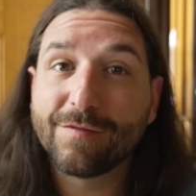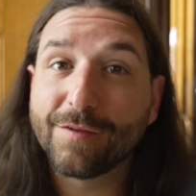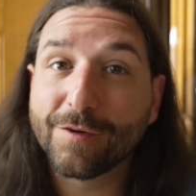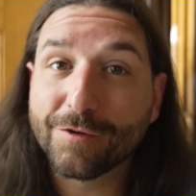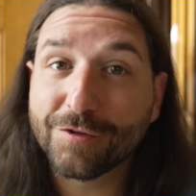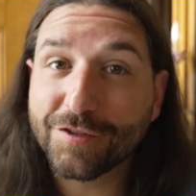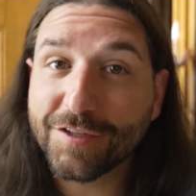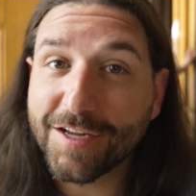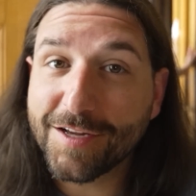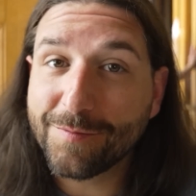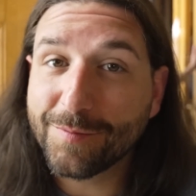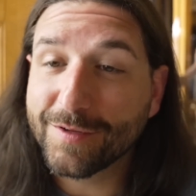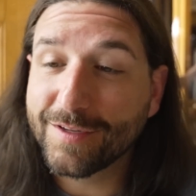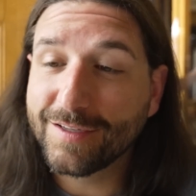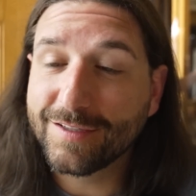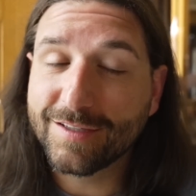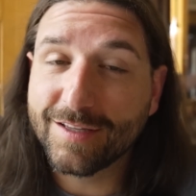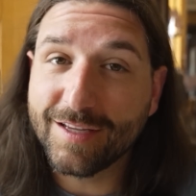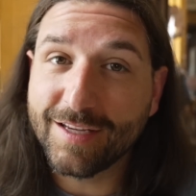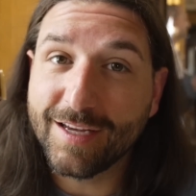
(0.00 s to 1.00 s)
First up
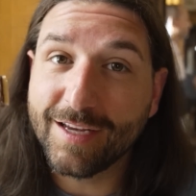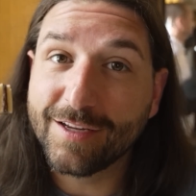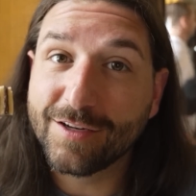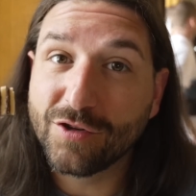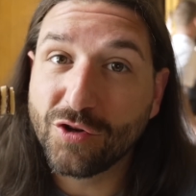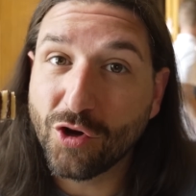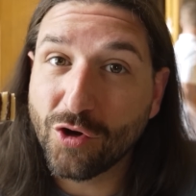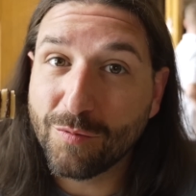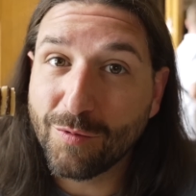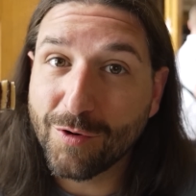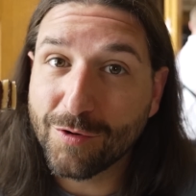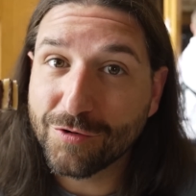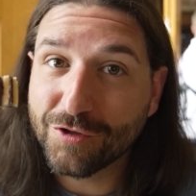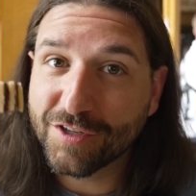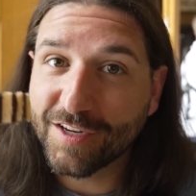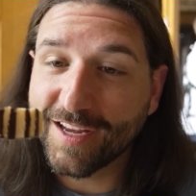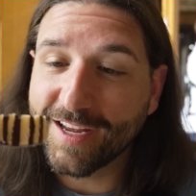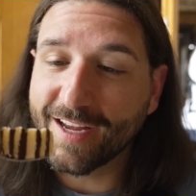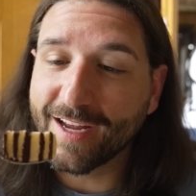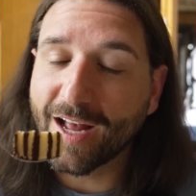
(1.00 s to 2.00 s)
is the Dobos
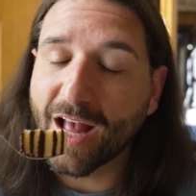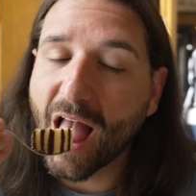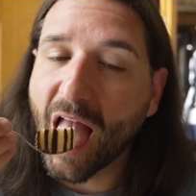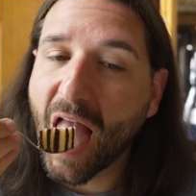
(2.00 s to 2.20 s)
cake.